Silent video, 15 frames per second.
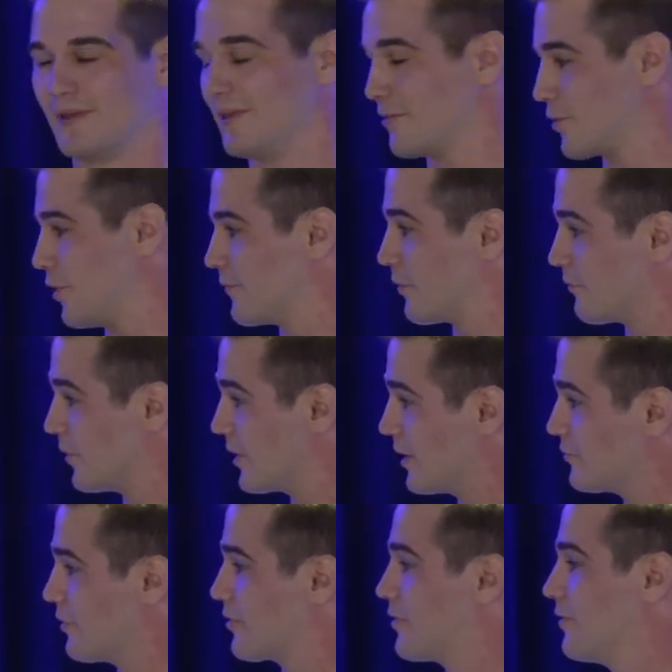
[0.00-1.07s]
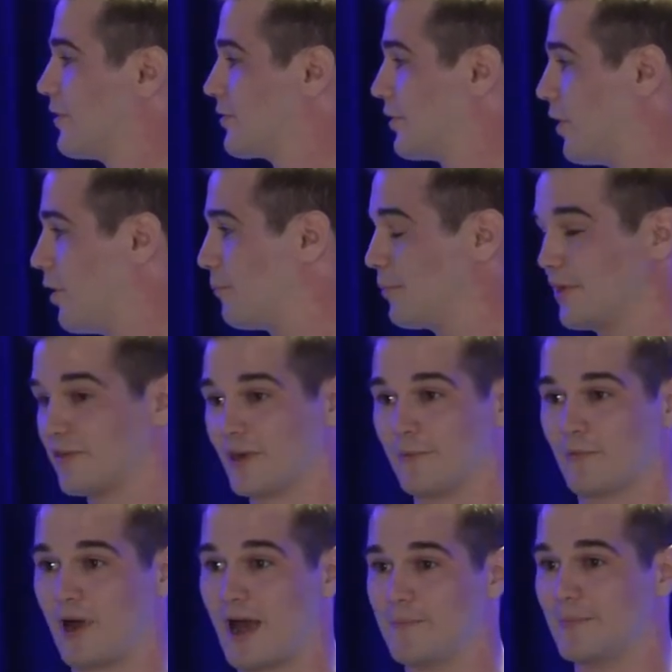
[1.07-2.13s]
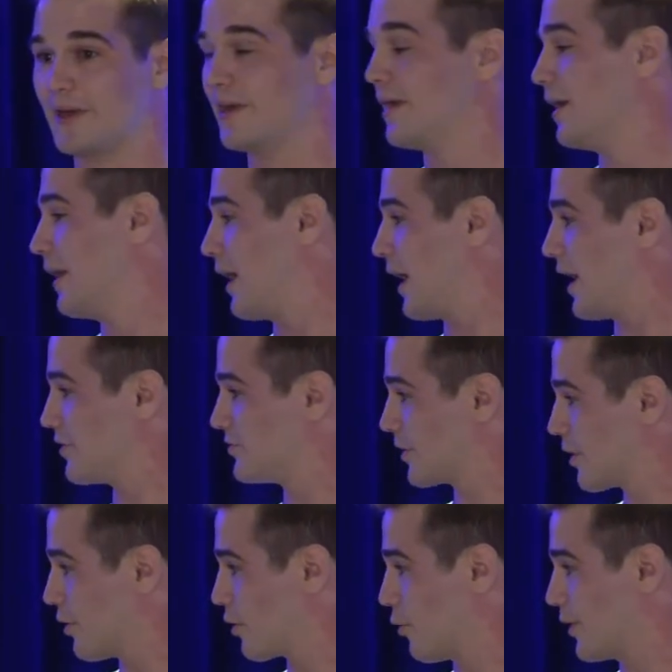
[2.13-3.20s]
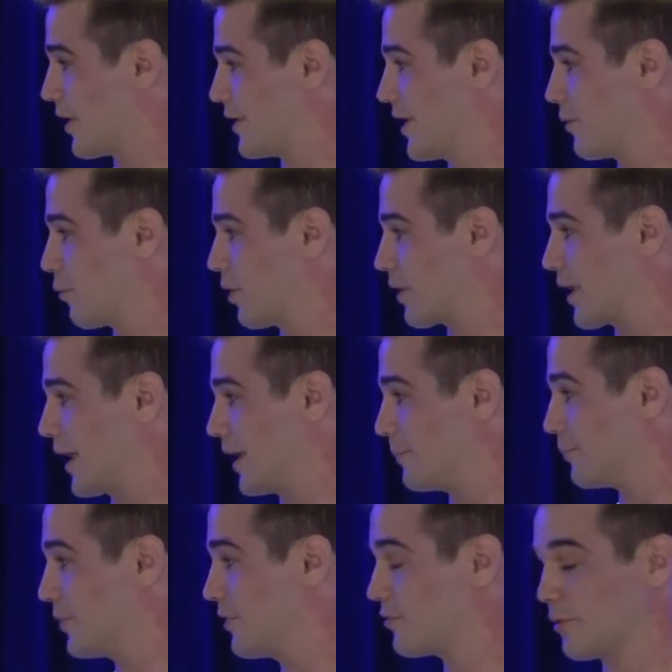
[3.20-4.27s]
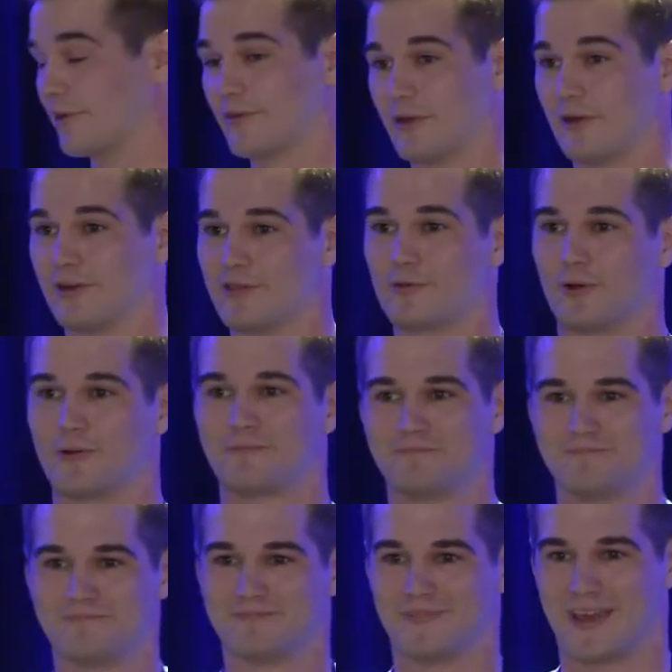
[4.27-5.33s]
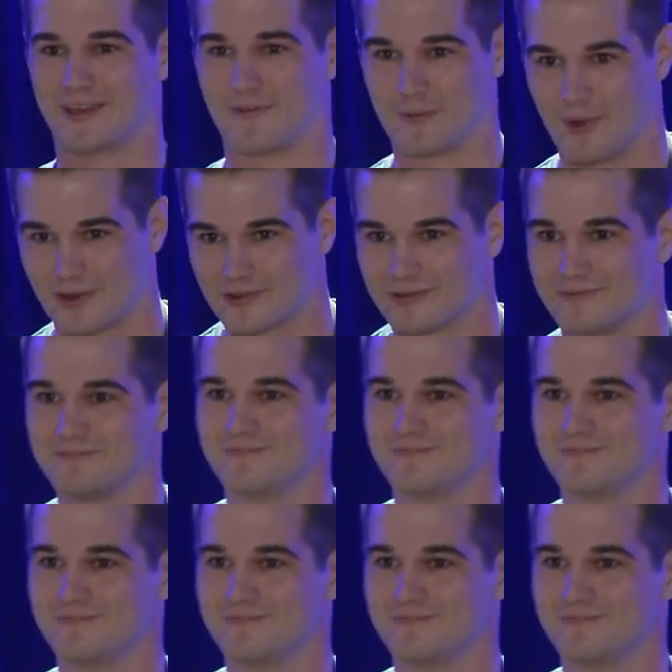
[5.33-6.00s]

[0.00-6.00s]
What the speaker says: So if you're really interested in this at all, please come grab me, check out Koii.network, and please join us on our Discord. Thank you very much.